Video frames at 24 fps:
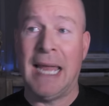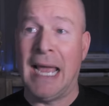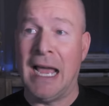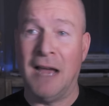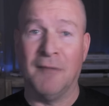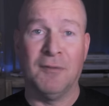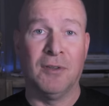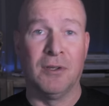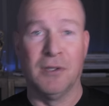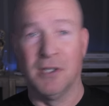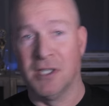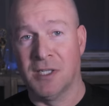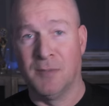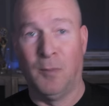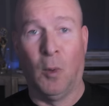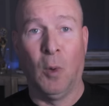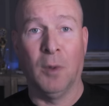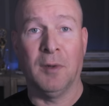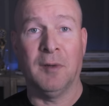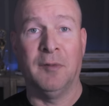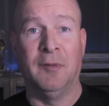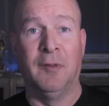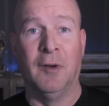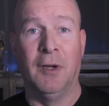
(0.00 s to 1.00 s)
after
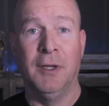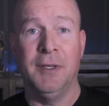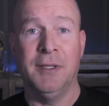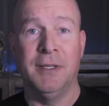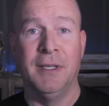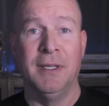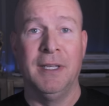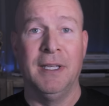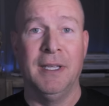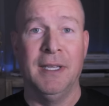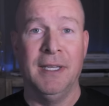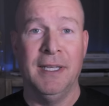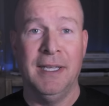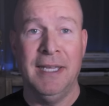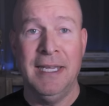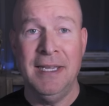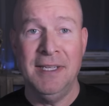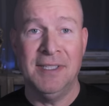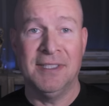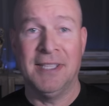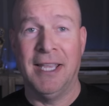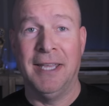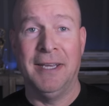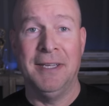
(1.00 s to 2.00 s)
Sporkfoot, he
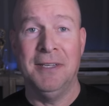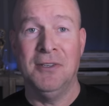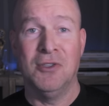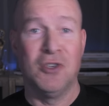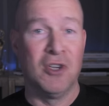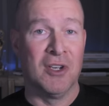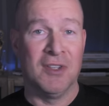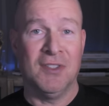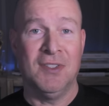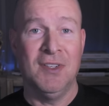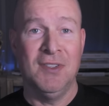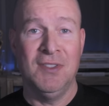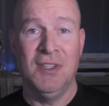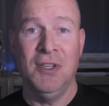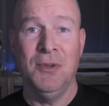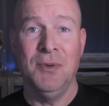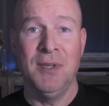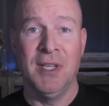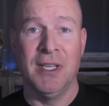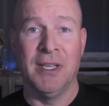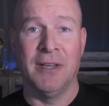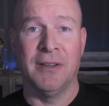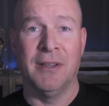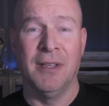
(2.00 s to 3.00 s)
said it just as you
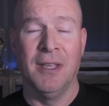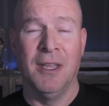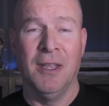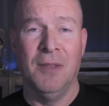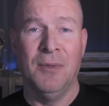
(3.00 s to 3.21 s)
did.